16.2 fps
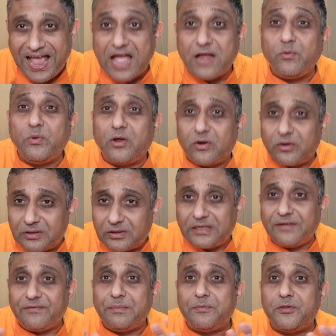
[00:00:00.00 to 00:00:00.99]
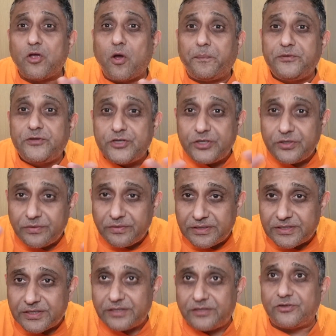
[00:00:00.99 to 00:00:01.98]
and we've got to give them the
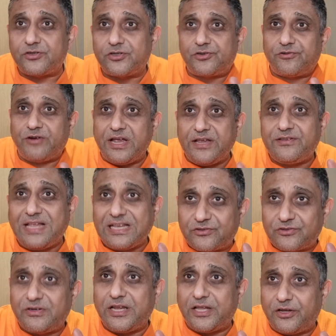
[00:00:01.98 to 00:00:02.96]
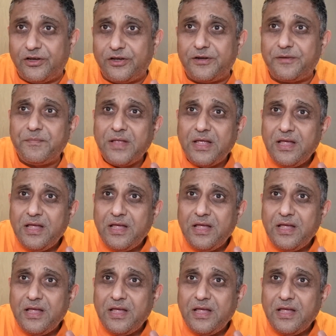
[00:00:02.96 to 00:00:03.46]
opportunity to stretch. That's really good.